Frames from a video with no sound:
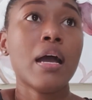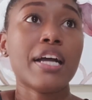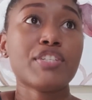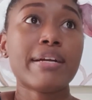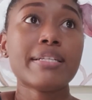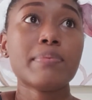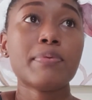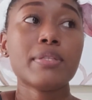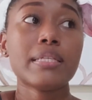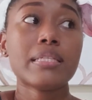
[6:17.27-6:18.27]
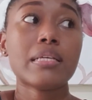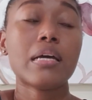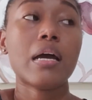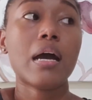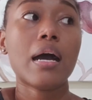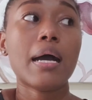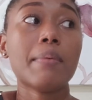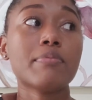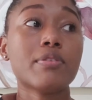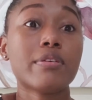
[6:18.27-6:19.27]
I try to put it
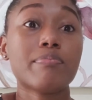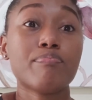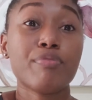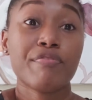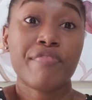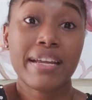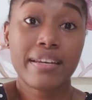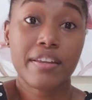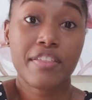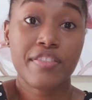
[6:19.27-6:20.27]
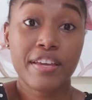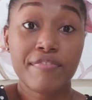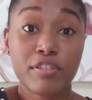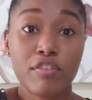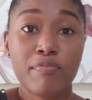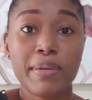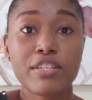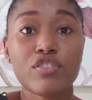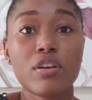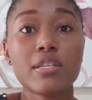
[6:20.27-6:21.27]
to prevent the theft of
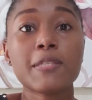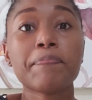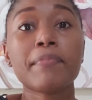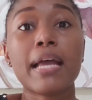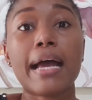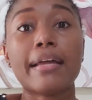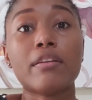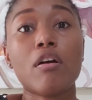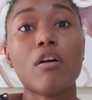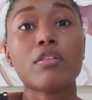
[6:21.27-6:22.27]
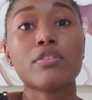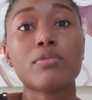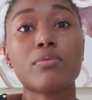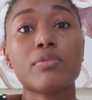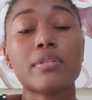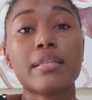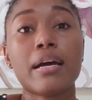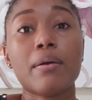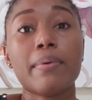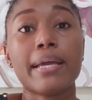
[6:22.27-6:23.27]
pictures, and also so
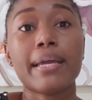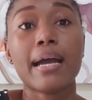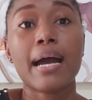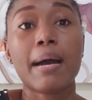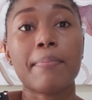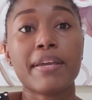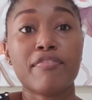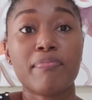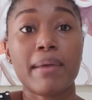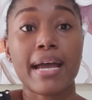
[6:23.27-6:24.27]
that way if